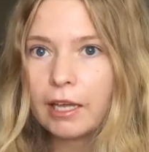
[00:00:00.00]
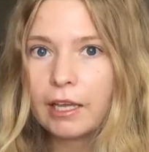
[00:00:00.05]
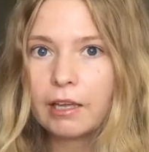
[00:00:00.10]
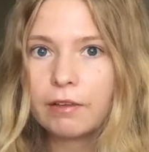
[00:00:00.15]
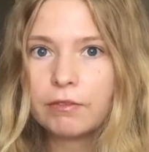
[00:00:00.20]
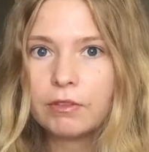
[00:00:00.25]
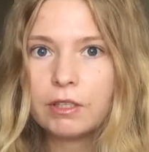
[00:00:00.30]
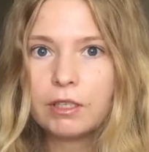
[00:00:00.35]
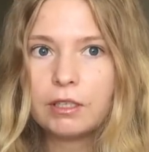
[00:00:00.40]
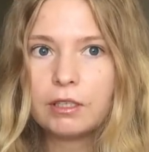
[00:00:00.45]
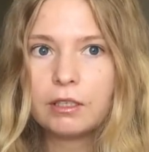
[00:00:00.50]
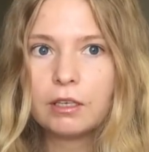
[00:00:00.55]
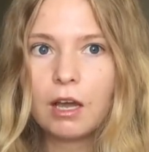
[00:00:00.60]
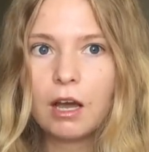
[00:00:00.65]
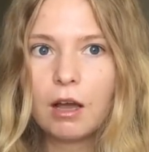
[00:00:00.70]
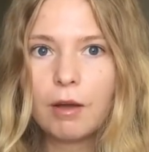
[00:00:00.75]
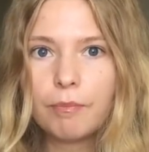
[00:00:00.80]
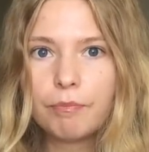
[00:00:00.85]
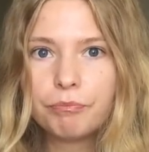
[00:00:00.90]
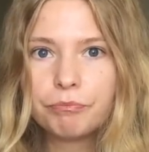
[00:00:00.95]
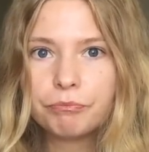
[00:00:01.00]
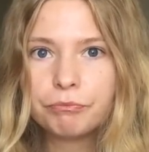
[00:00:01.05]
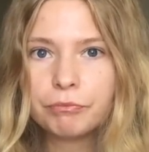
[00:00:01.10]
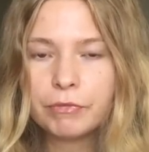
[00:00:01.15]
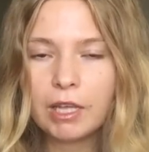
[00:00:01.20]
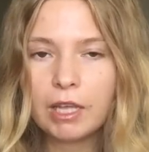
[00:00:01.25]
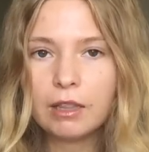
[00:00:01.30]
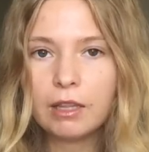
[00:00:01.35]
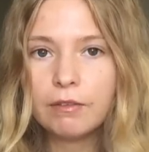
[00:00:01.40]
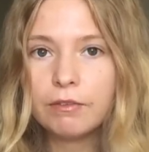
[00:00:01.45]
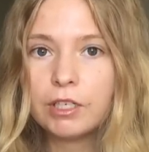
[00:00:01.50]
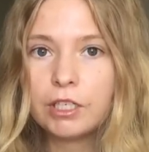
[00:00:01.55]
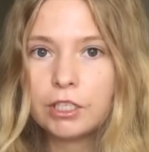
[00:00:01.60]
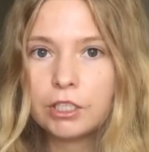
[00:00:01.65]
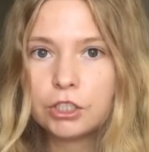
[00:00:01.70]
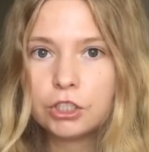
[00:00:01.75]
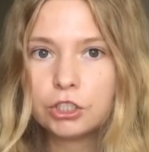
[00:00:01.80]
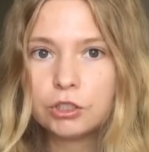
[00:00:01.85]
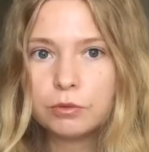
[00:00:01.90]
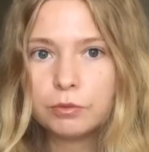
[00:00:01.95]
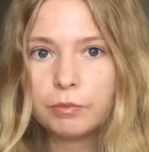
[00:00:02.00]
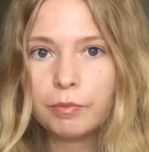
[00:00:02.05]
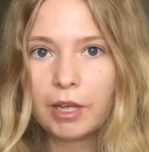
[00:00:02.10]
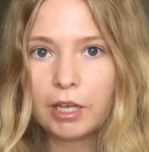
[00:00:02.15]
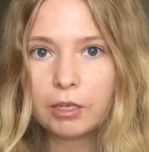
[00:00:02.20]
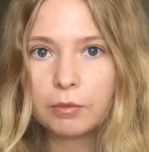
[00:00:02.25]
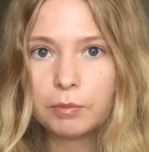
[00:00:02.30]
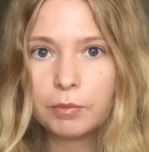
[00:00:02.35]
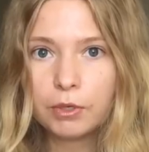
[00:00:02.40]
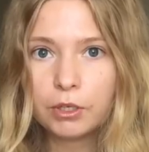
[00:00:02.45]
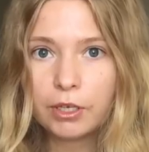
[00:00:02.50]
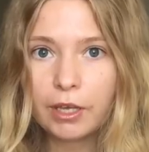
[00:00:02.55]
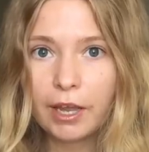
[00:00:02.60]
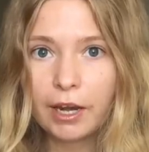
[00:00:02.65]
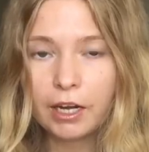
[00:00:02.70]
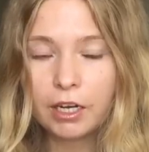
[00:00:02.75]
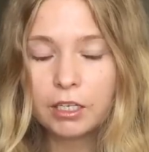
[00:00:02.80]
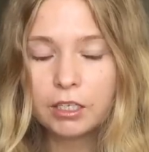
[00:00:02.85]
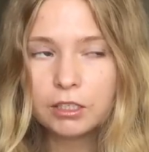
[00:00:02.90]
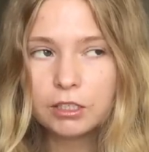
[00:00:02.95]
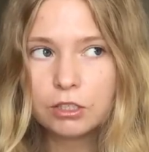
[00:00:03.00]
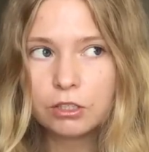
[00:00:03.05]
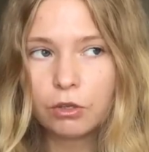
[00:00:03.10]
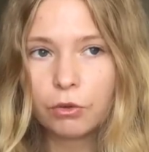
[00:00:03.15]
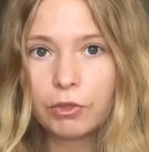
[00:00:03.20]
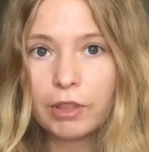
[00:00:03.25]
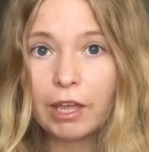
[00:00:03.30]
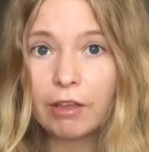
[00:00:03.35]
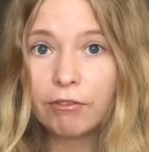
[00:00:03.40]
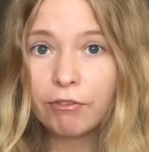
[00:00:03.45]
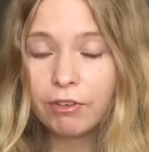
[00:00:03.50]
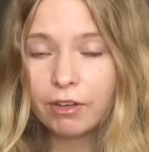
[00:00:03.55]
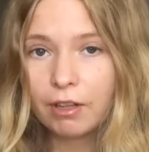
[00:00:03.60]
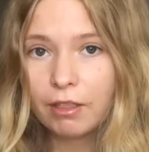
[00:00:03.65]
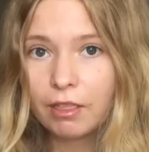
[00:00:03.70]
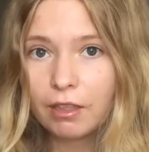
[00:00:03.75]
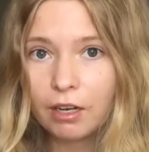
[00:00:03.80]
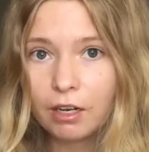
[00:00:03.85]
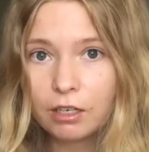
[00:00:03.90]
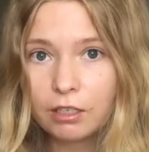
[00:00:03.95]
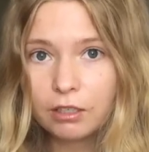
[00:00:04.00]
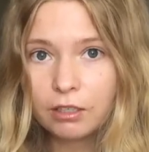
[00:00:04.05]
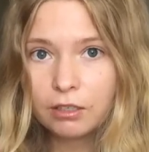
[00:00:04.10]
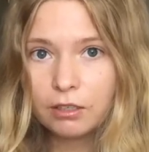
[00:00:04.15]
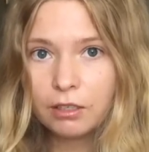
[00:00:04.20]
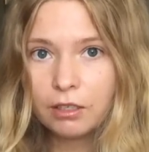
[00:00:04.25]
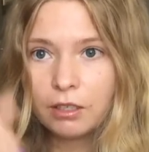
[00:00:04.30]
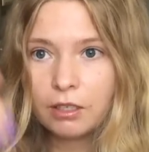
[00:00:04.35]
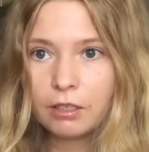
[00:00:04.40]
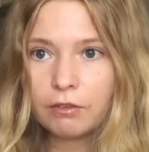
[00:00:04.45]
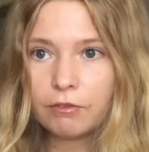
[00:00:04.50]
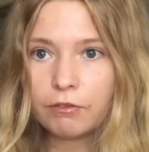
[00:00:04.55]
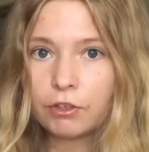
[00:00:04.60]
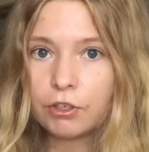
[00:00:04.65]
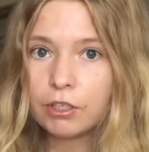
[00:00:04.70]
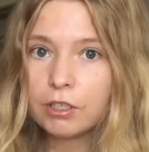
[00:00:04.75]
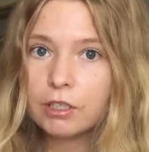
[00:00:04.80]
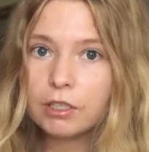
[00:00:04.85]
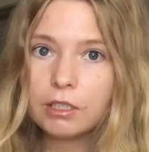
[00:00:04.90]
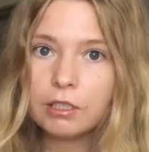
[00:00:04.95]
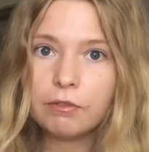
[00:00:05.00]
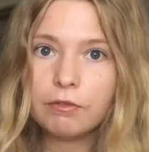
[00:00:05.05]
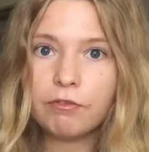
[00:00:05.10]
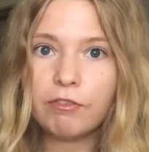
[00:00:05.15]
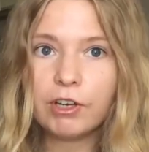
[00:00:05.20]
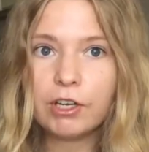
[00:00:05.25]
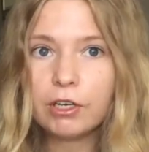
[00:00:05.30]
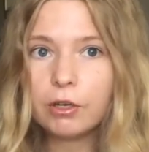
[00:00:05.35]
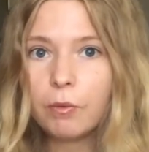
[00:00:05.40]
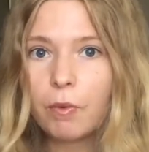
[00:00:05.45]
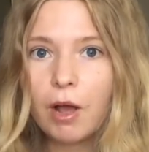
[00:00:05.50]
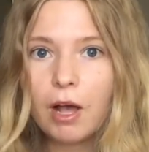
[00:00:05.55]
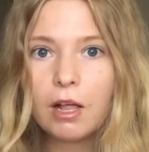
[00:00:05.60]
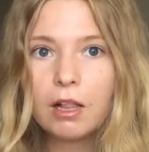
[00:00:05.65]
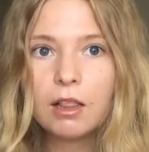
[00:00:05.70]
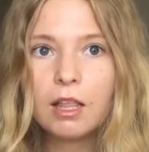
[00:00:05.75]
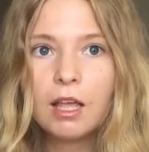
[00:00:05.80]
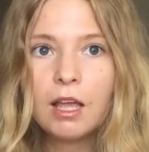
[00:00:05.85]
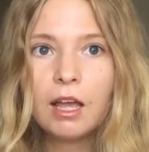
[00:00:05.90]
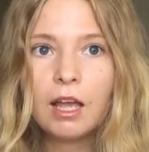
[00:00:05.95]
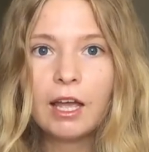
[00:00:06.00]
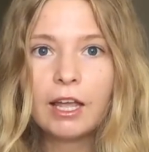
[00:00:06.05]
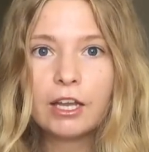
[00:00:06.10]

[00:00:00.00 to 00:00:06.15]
I have the um, 11 inch MacBook Air, so that fit in there vertically very well.